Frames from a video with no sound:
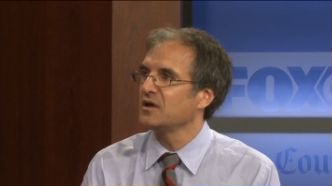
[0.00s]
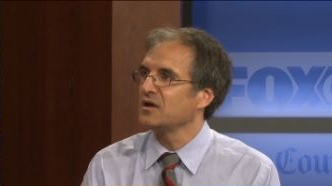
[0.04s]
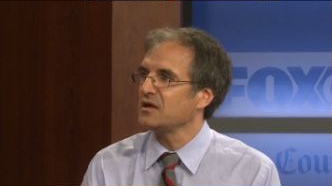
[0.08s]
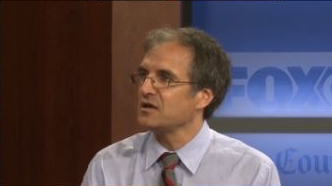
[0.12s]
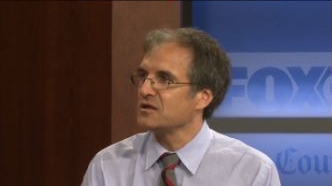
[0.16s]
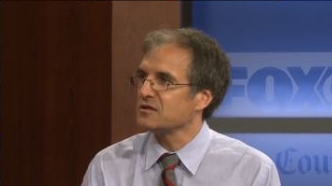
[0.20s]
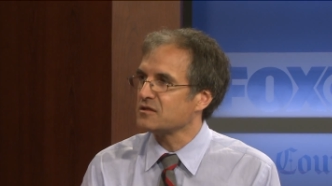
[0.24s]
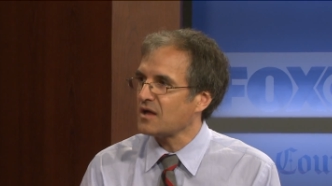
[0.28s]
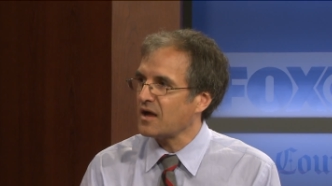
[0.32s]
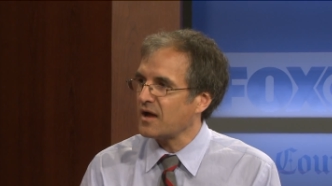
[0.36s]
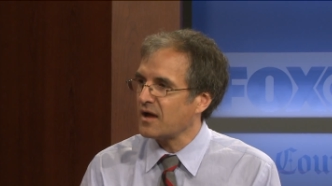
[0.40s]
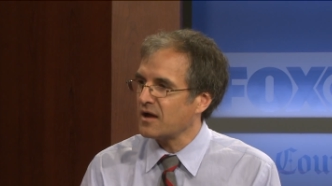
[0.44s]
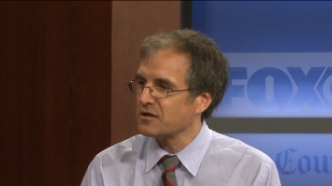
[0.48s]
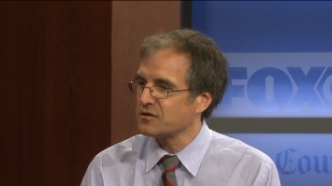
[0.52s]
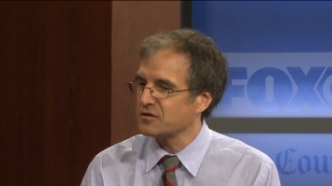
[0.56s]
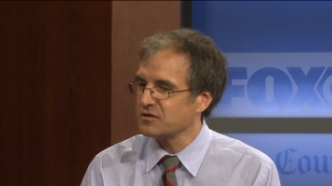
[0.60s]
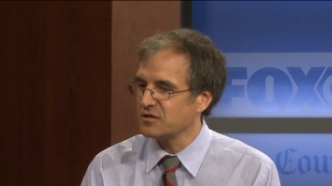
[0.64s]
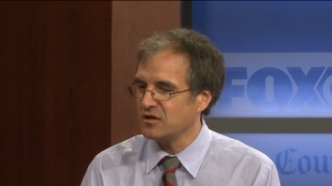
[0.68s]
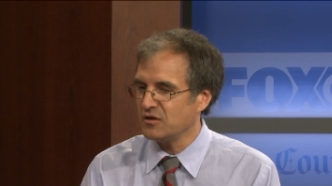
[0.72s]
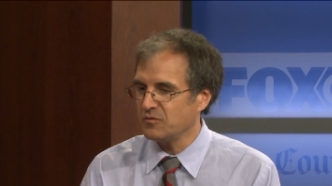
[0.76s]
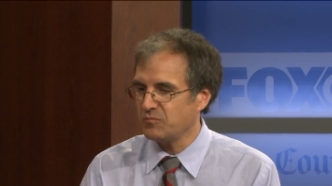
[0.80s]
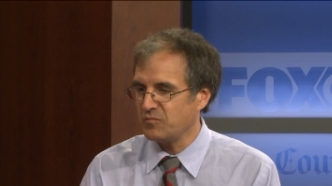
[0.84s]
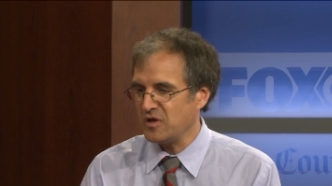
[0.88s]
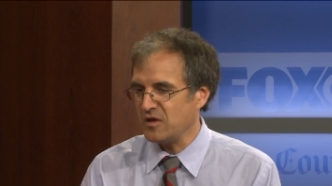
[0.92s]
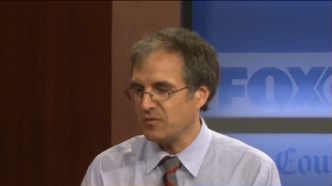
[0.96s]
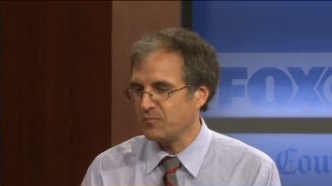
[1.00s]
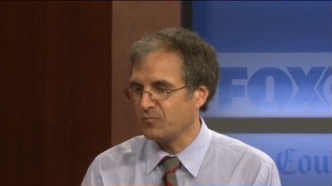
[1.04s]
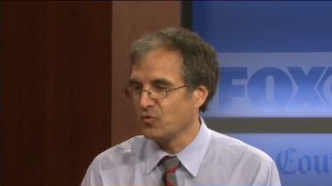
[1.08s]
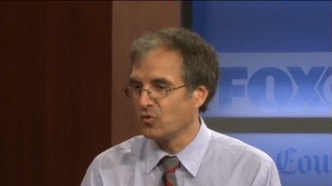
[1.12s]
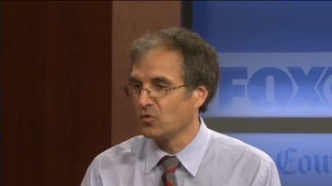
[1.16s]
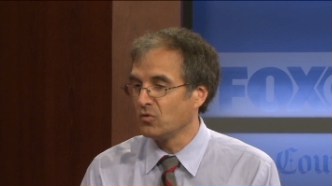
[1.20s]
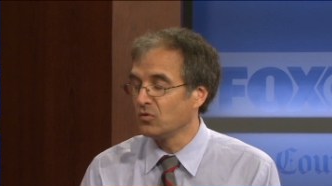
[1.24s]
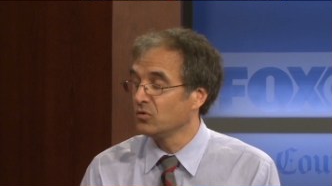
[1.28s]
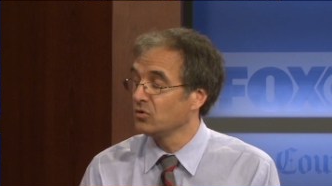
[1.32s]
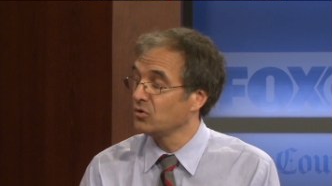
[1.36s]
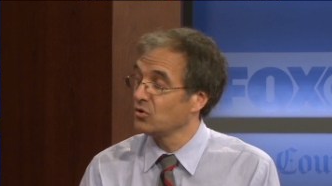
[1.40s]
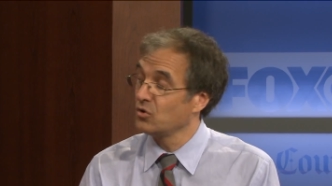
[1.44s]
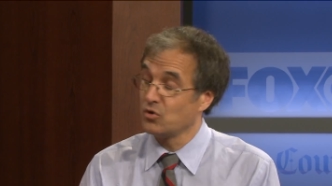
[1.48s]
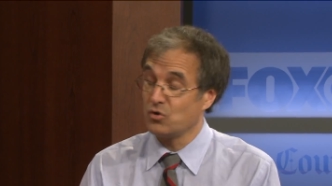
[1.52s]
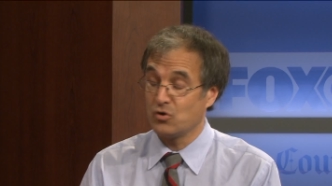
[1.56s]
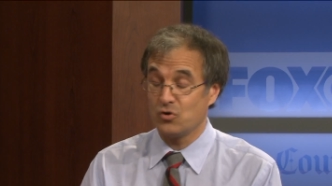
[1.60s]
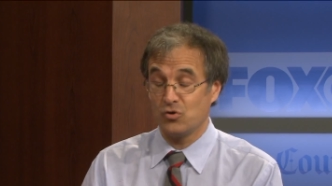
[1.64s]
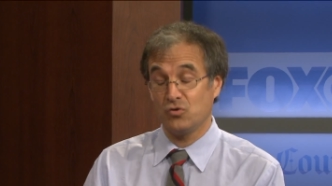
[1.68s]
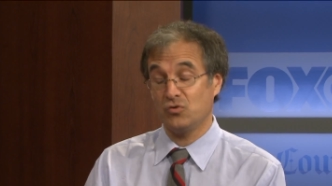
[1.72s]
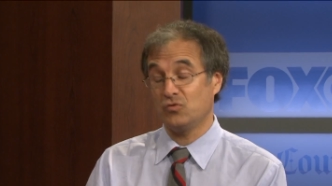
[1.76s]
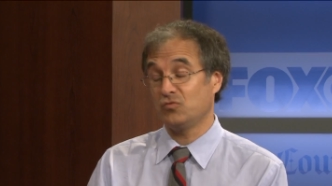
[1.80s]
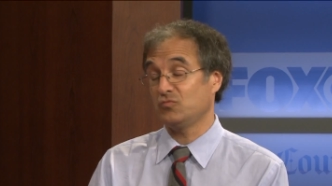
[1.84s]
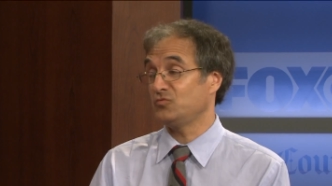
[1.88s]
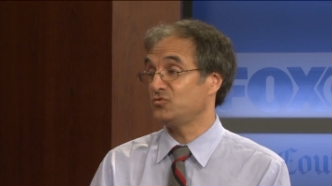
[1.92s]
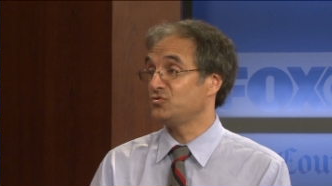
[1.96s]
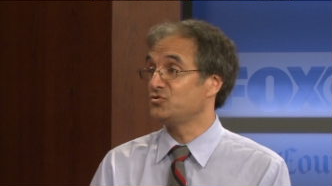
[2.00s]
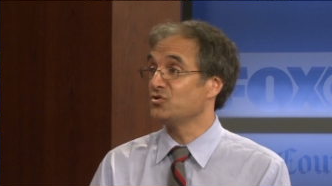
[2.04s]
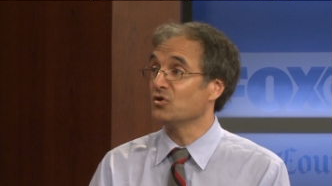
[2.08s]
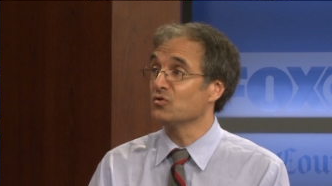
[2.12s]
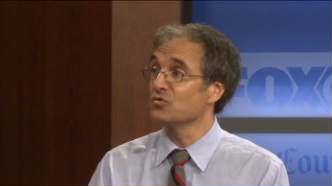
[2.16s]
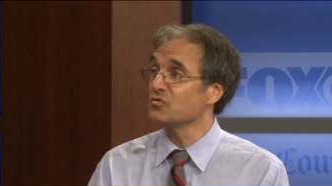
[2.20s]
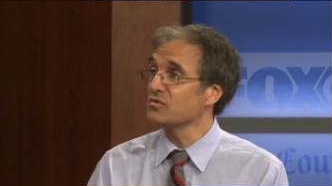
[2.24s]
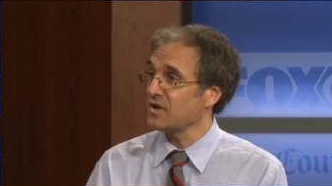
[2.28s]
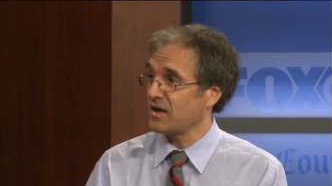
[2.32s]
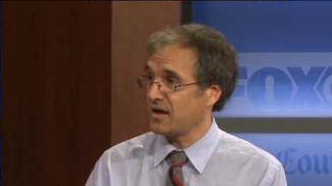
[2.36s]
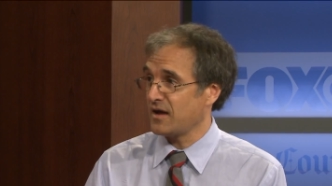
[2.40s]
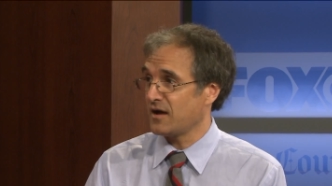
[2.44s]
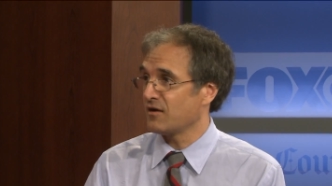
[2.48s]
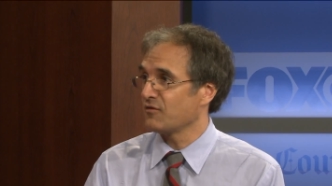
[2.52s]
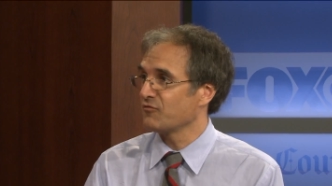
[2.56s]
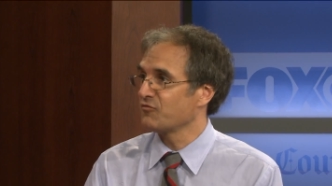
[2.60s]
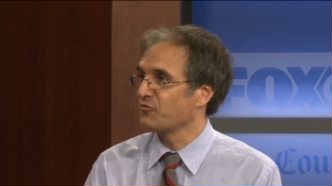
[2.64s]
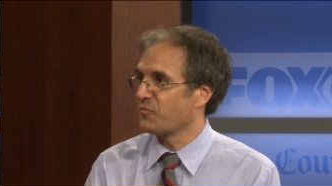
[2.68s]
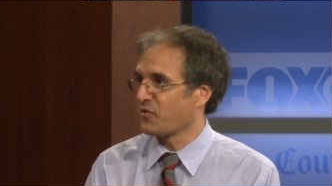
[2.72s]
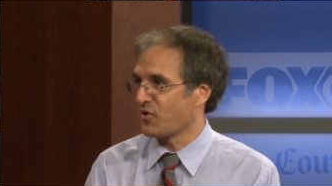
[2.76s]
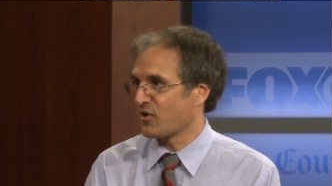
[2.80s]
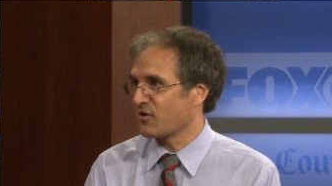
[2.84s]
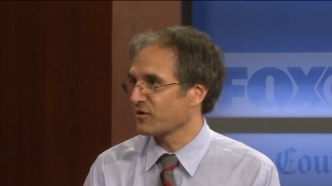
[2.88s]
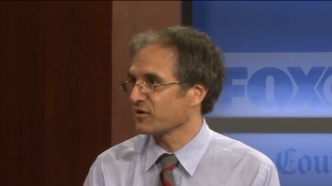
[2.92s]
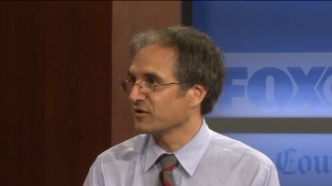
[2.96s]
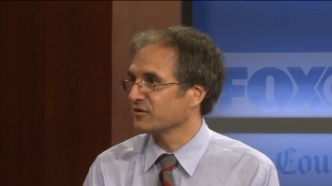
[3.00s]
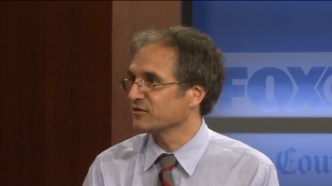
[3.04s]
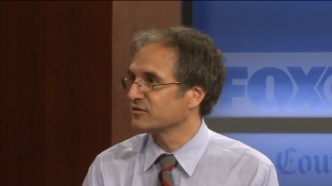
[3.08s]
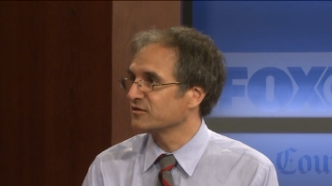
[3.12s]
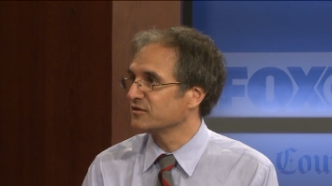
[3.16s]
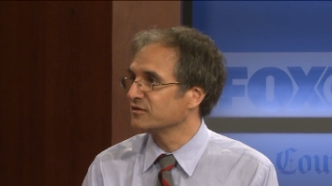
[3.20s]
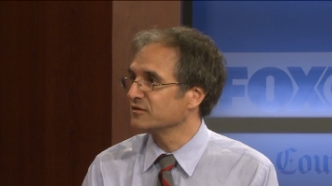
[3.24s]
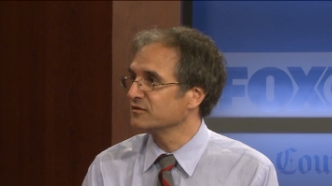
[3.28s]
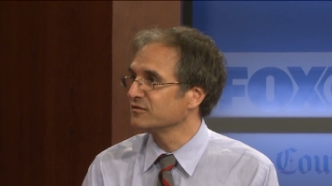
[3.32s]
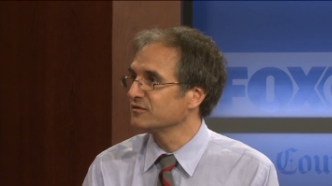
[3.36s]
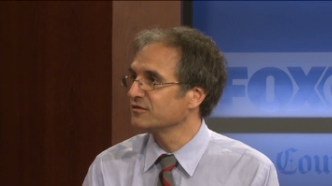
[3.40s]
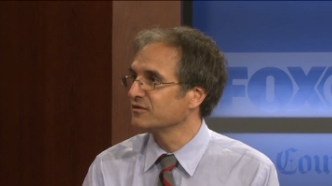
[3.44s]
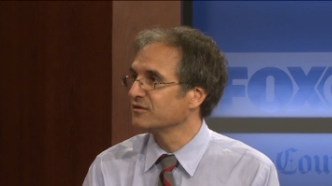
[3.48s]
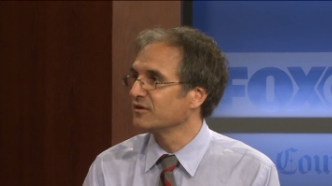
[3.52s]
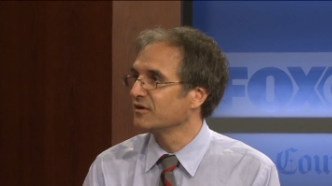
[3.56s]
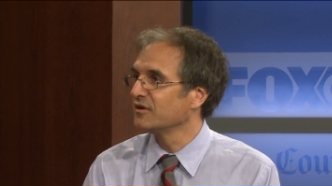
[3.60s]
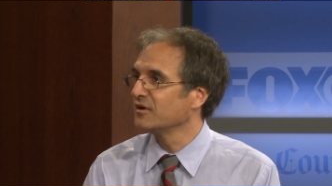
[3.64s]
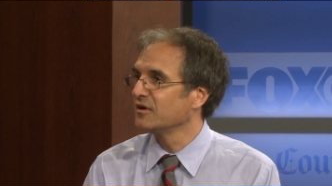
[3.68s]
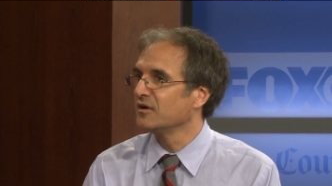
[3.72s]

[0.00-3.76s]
is asking people who don't have Parkinson's